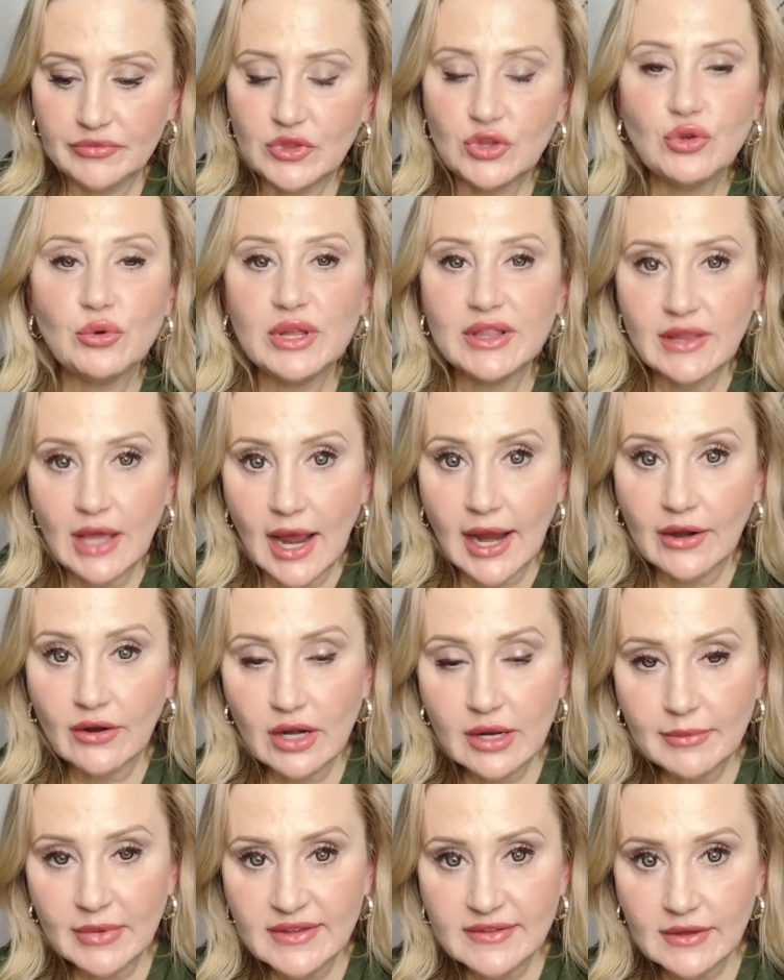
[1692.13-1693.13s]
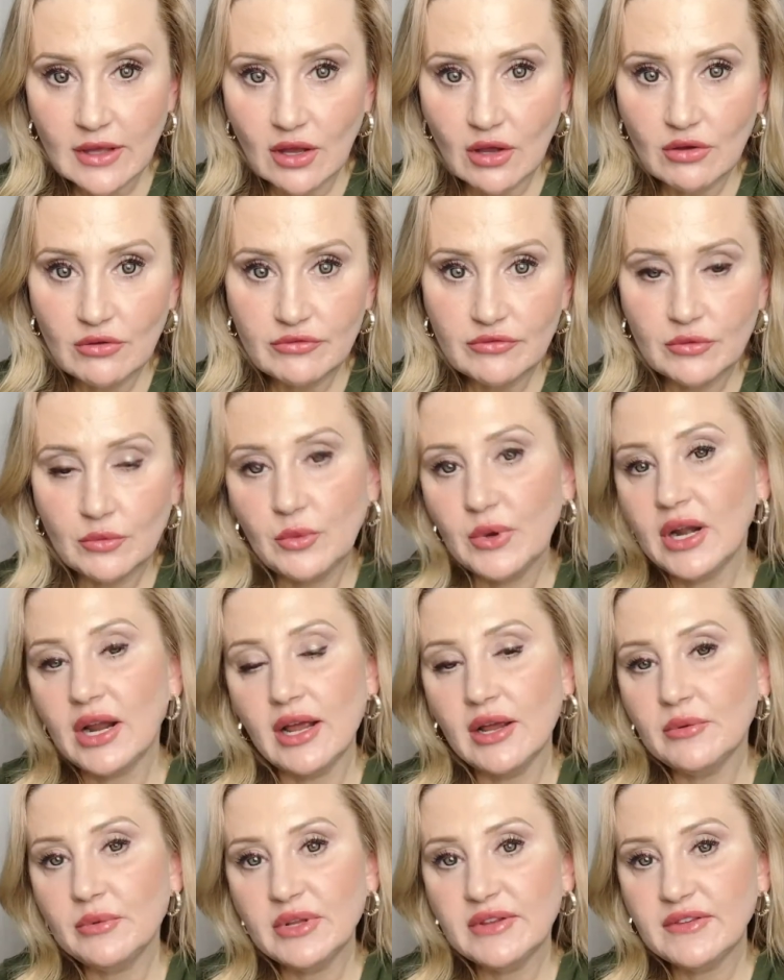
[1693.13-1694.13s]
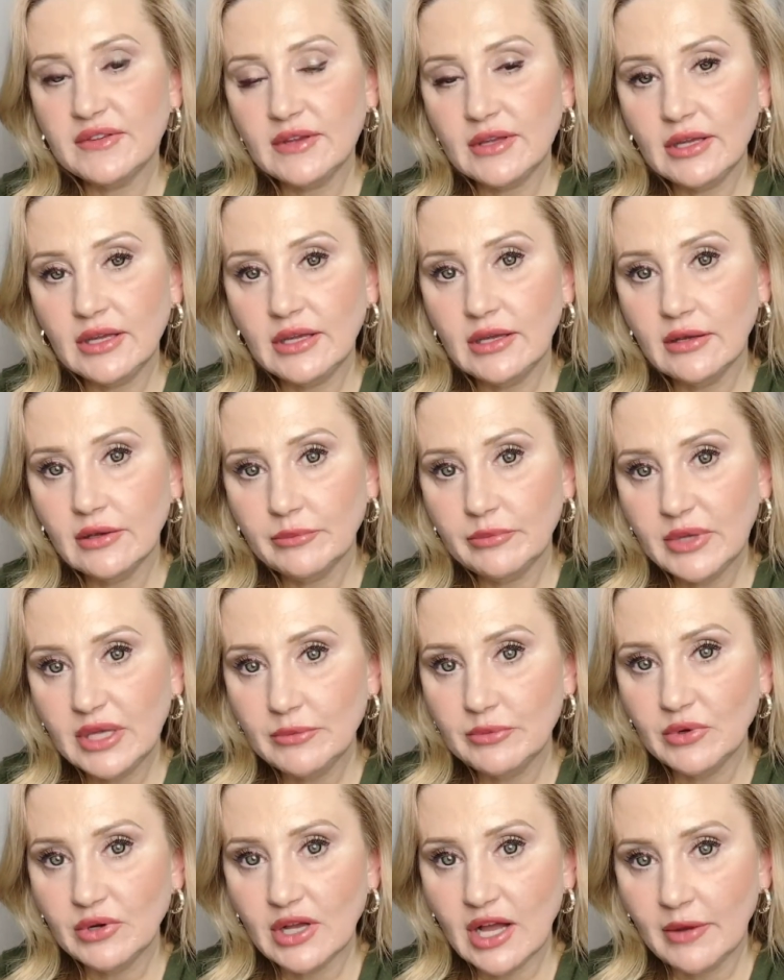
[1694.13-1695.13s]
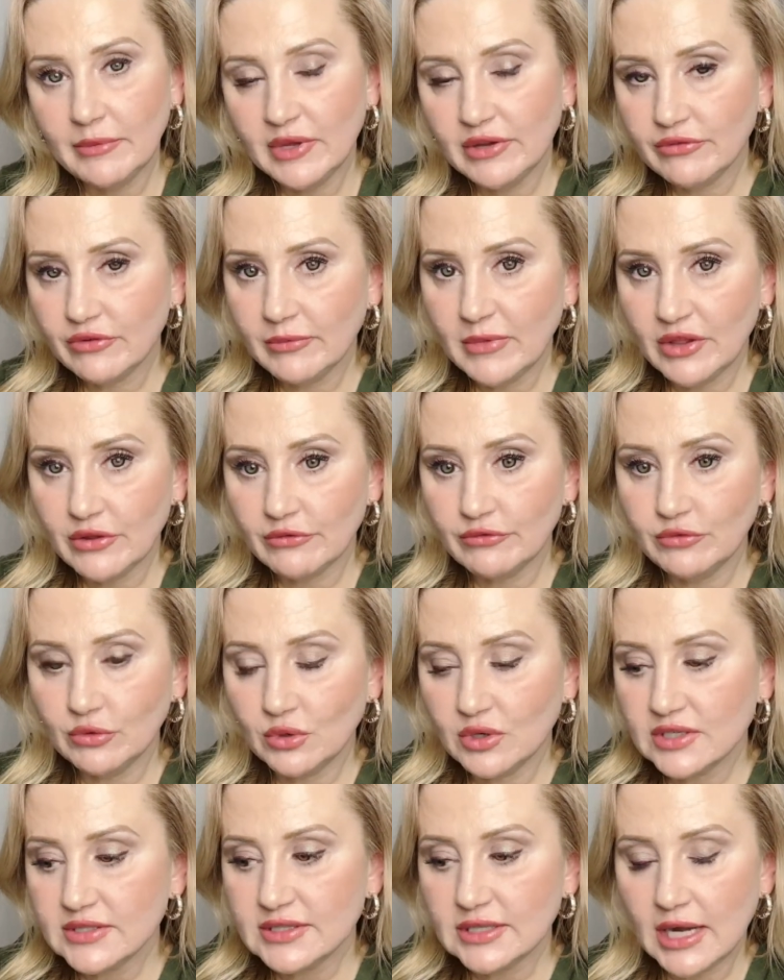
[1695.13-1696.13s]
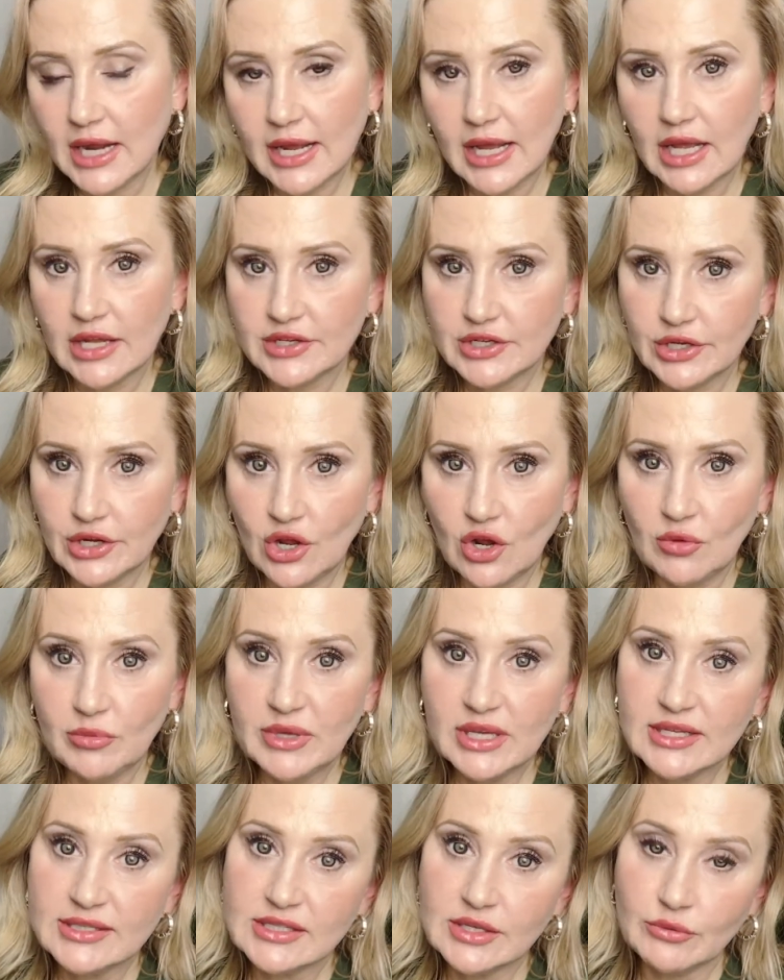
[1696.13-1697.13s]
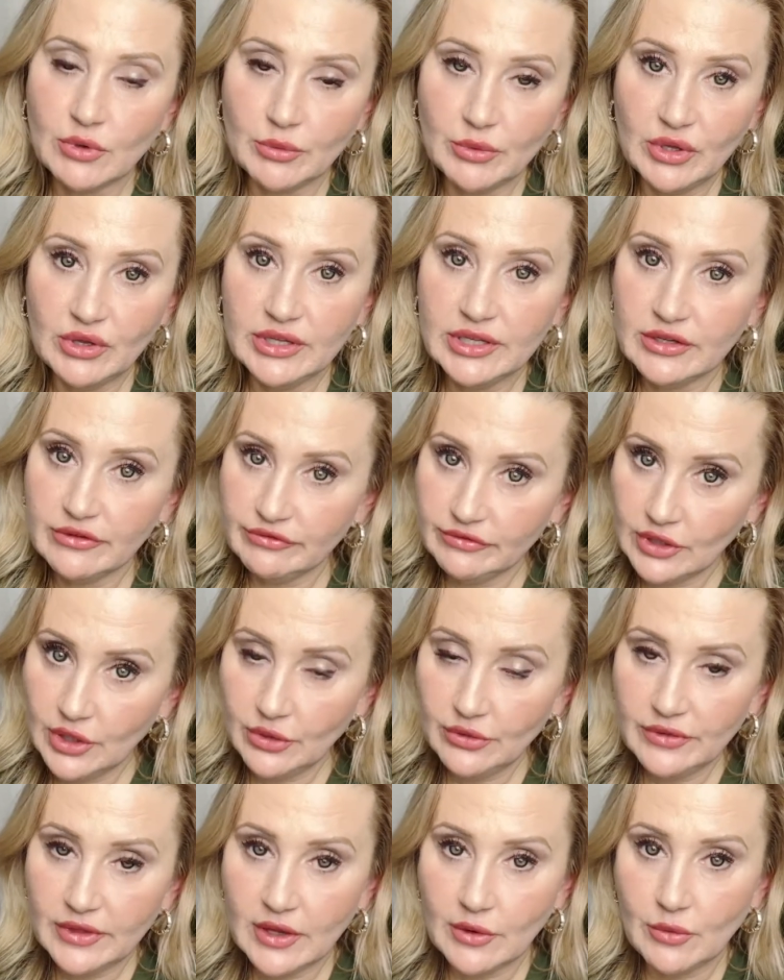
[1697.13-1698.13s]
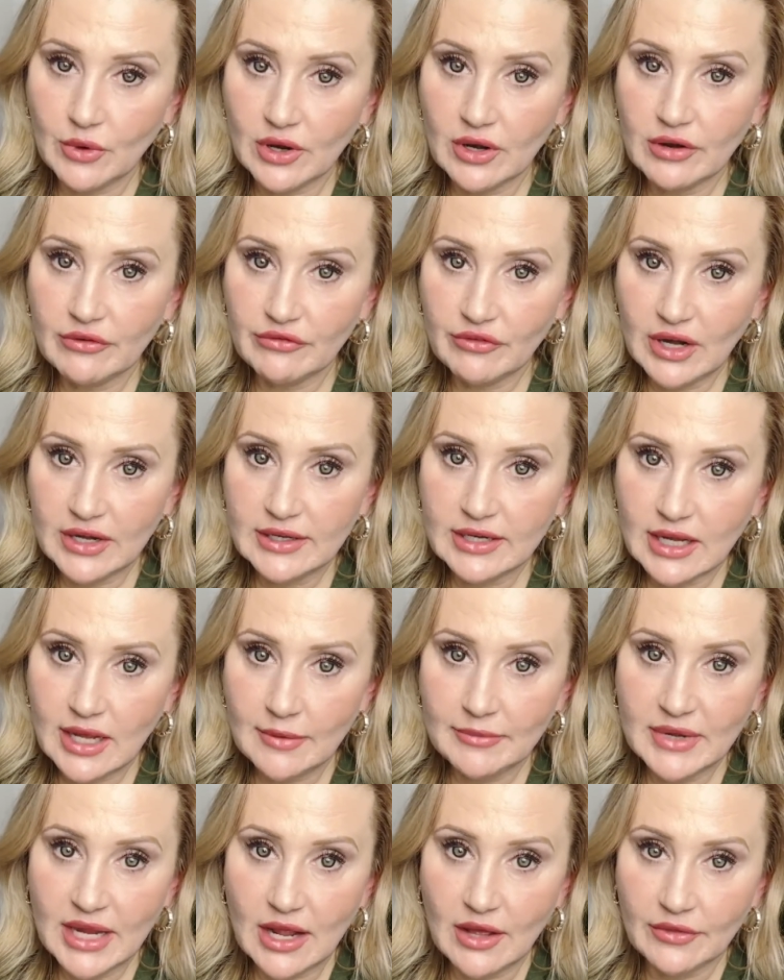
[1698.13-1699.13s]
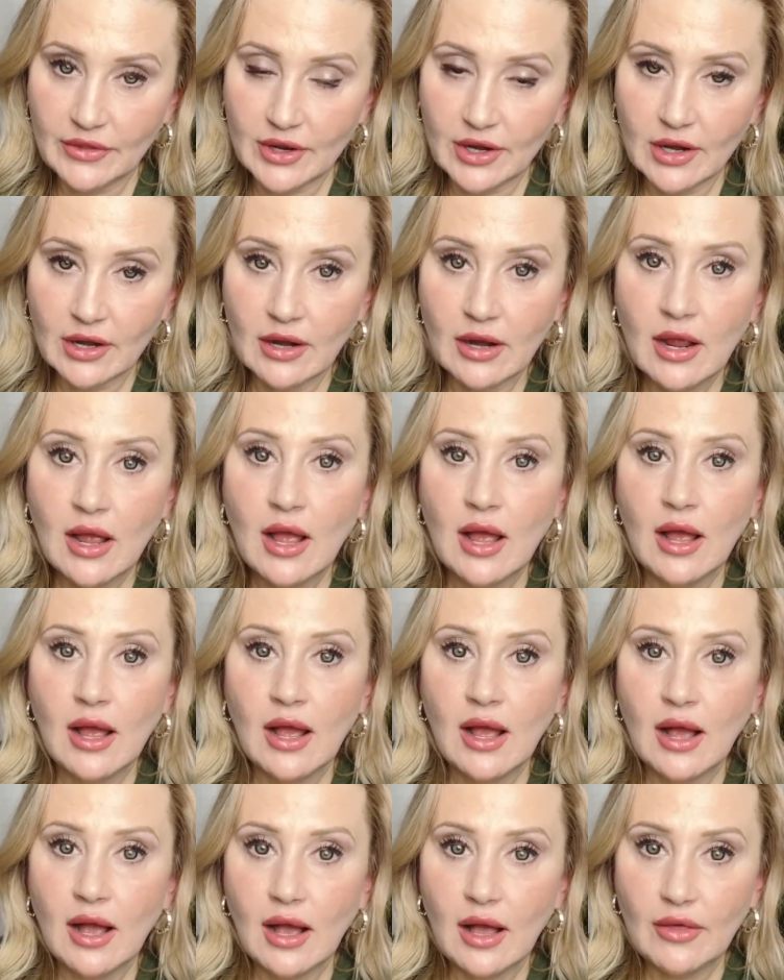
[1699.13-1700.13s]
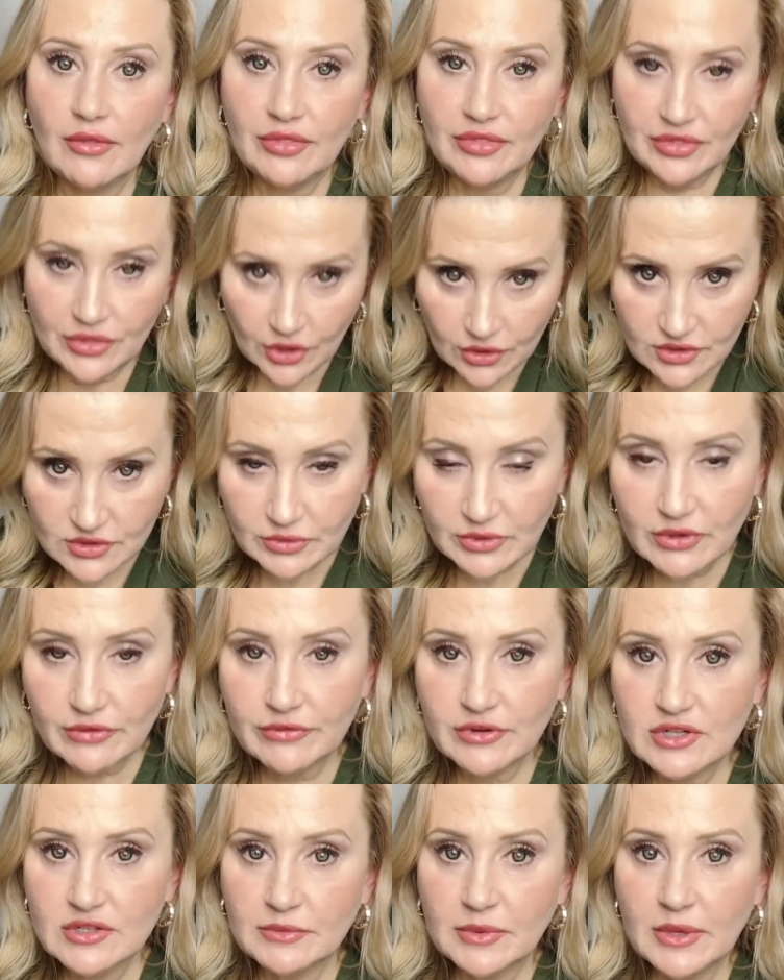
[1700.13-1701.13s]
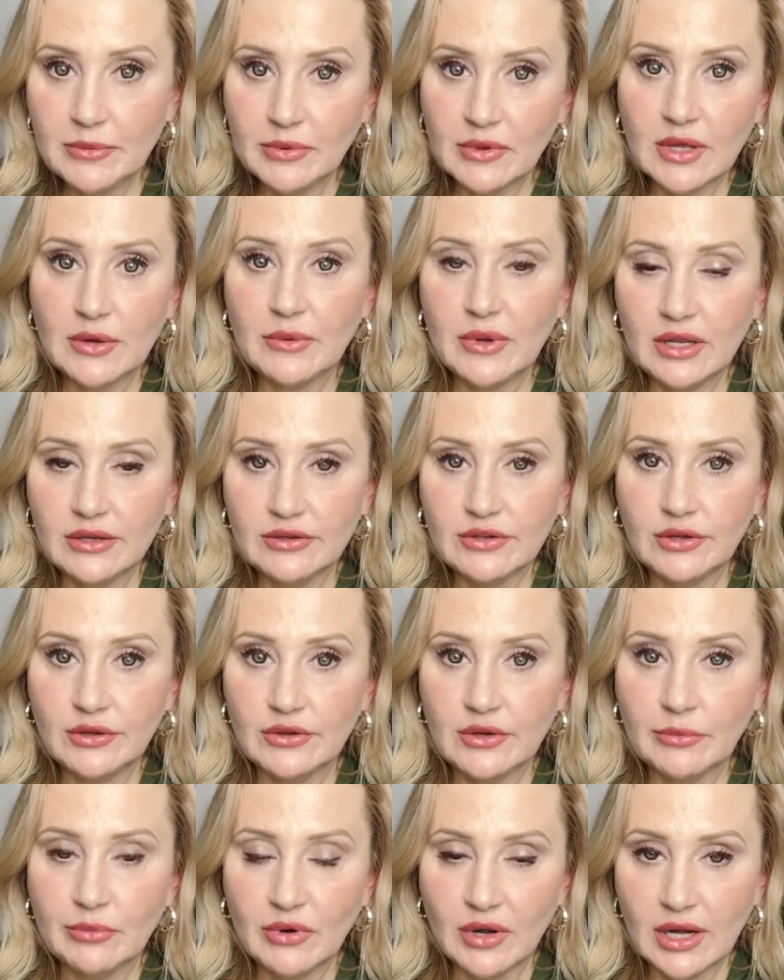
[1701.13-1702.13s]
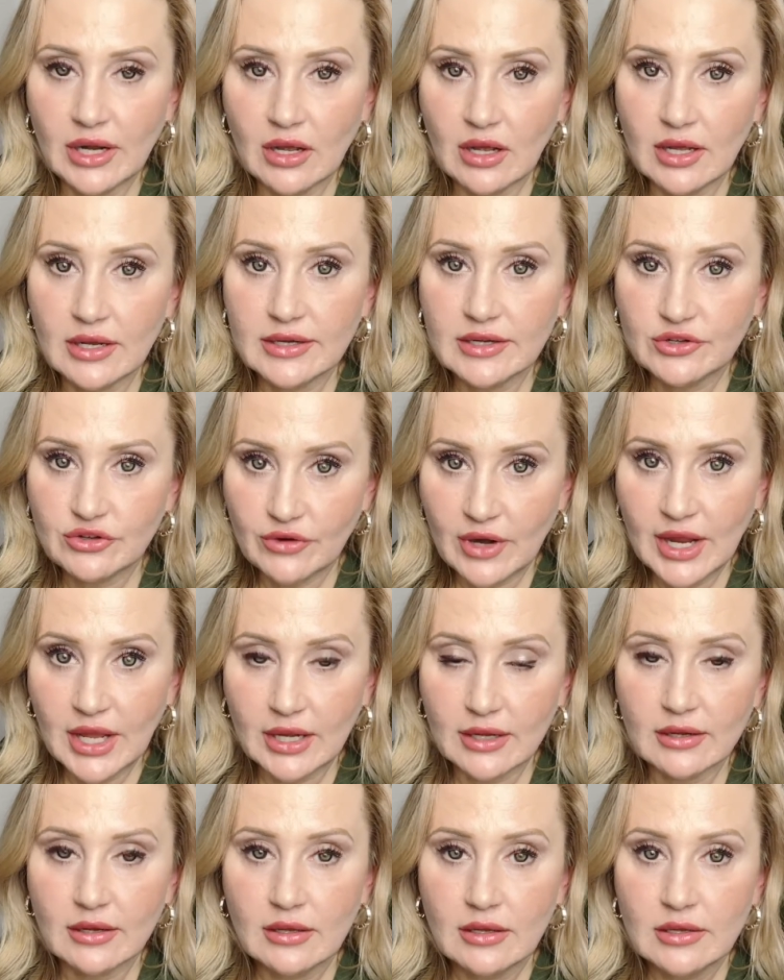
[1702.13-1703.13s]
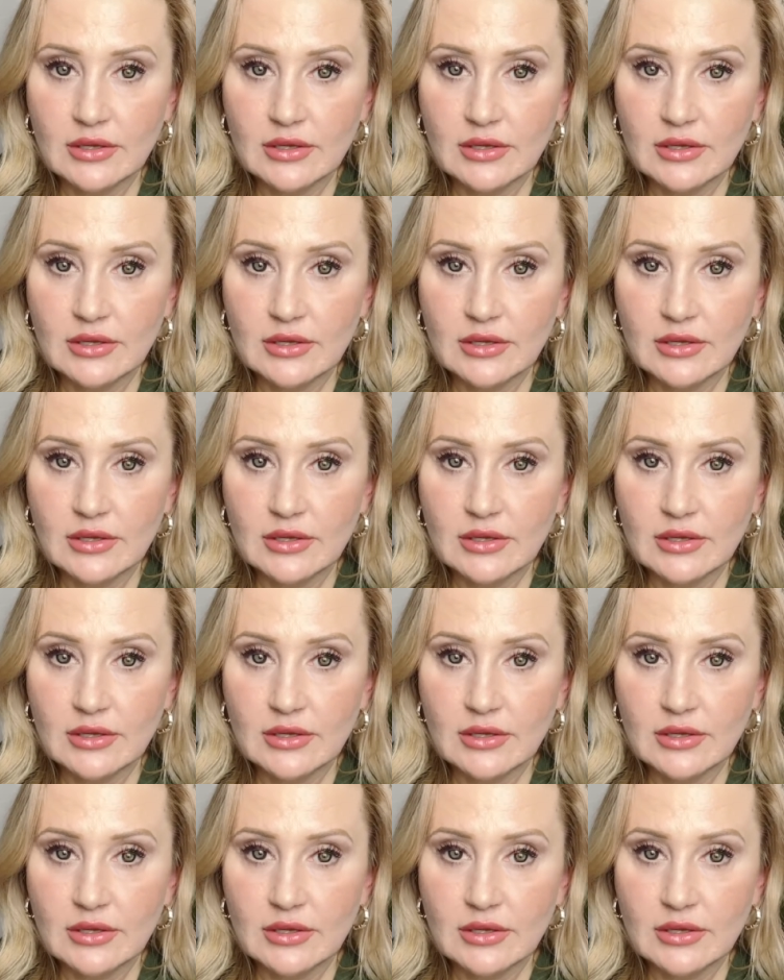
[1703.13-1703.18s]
doing the hiring myself. When I would see people coming from other floors that I got to know because they were willing to float and they weren't afraid to come down there, those were the first people I went to bring on to train.